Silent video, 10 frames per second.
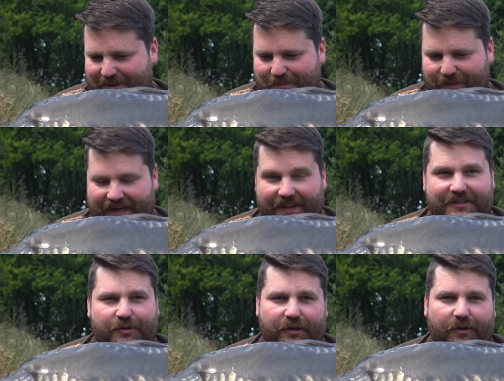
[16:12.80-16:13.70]
But yeah, they're
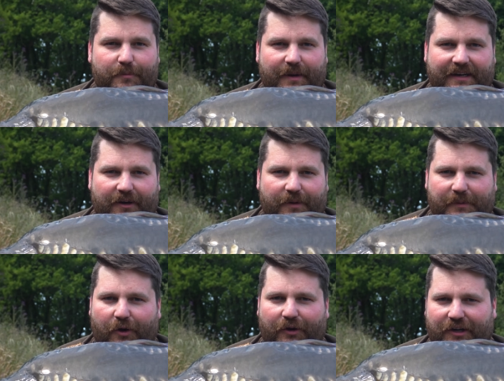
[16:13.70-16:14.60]
certainly on the bait now. When
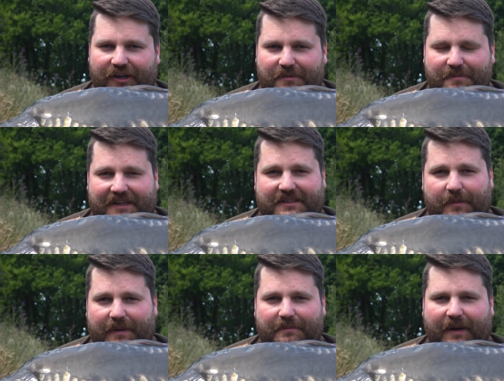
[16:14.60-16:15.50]
we got here, mixed up
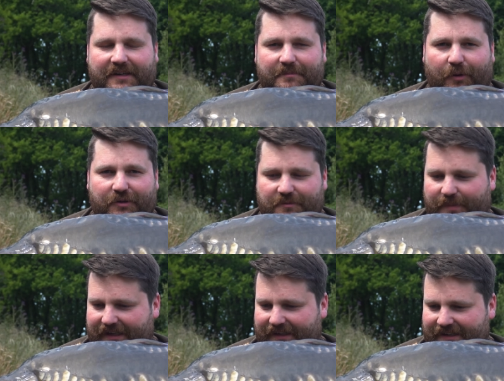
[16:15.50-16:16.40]
a big box of
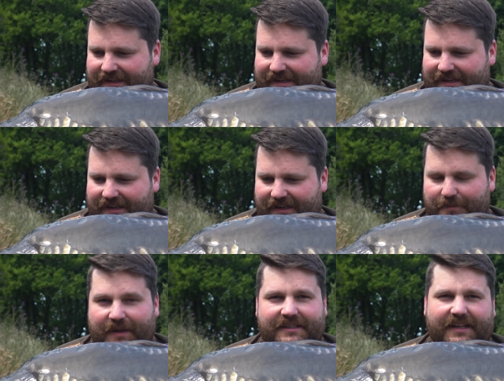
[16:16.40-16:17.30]
bait,
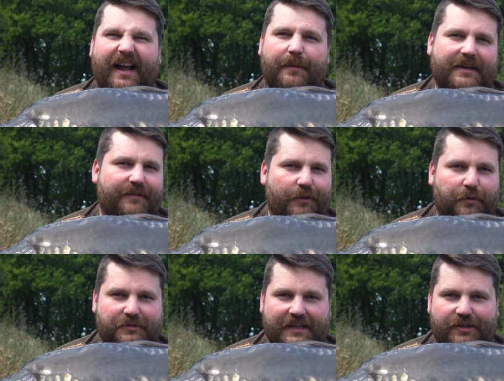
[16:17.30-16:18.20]
and Pinn said that'll be enough for the
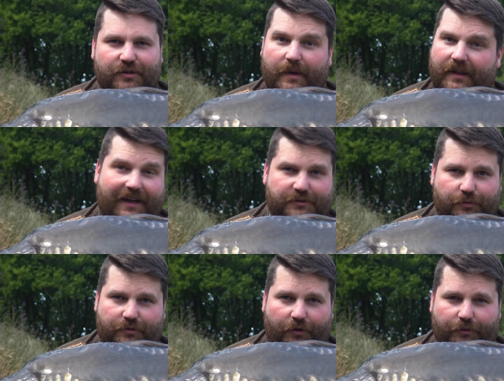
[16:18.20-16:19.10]
whole session. Well, that's
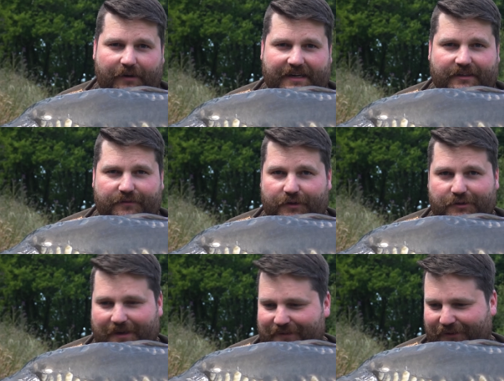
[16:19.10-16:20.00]
all gone already in the first
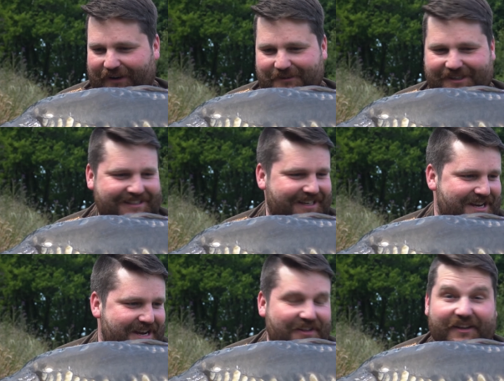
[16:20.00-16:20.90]
24 hours.
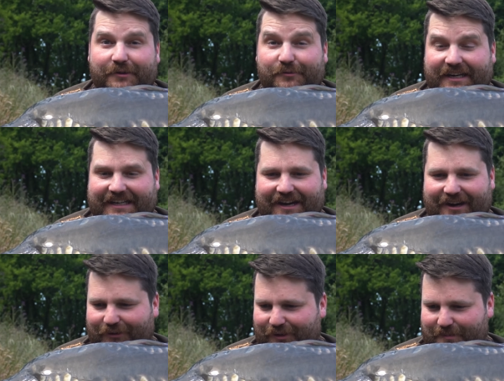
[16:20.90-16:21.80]
They really
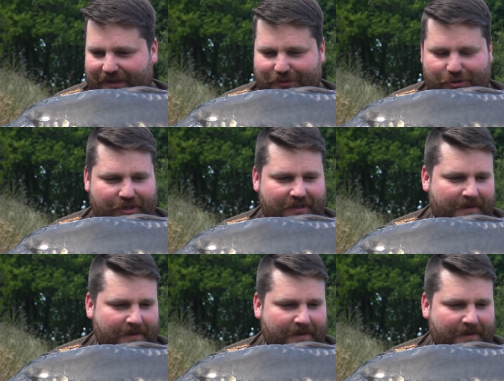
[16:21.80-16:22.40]
are on the munch.